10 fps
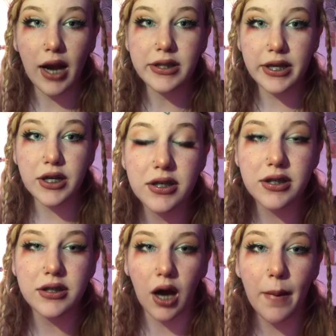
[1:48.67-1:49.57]
did
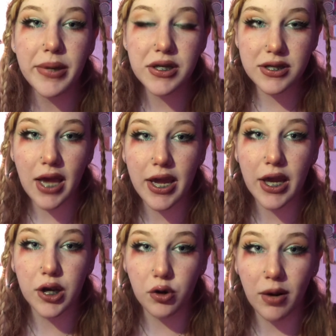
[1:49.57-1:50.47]
stomp and shake
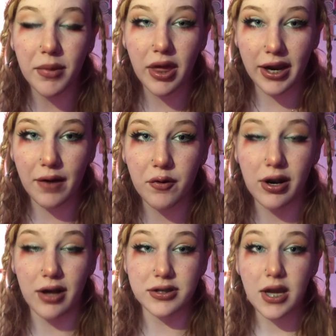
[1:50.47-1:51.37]
it normally like everyone
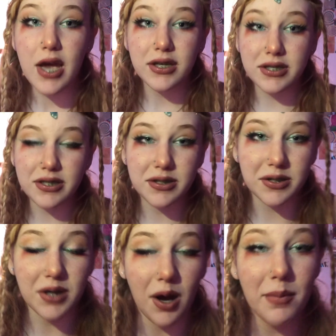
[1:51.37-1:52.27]
else.
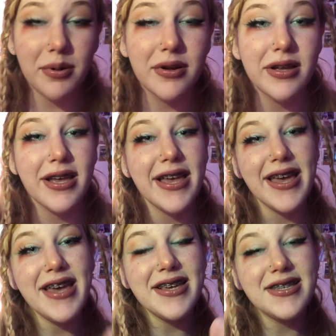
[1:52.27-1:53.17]
Stomp
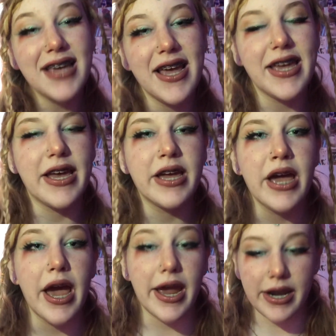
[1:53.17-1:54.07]
and shake it.
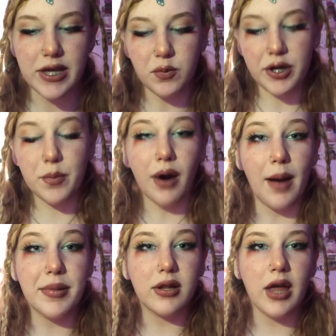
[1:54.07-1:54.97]
And it's where you
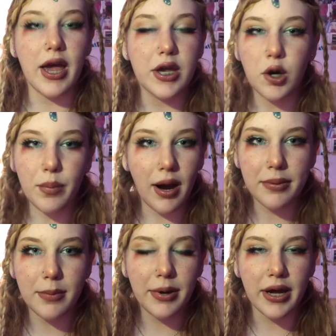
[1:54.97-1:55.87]
pop your leg. You don't pop
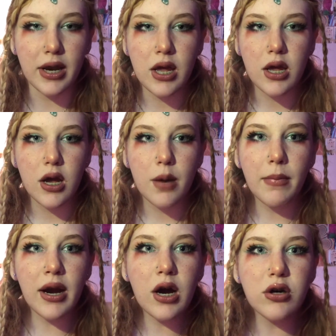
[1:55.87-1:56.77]
your butt.
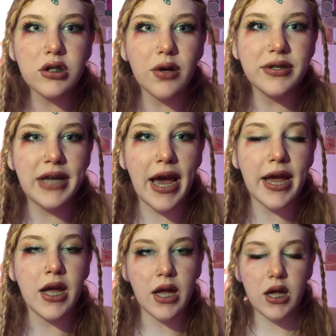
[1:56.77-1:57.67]
My coach gonna
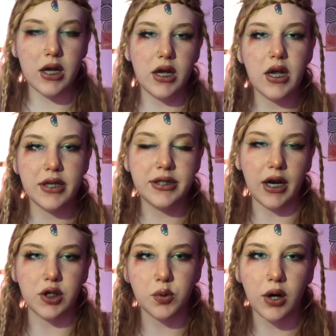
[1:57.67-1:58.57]
say, it's not a
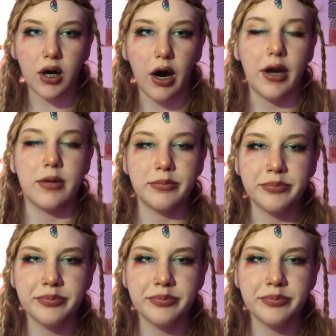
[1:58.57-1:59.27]
twerk, Autumn.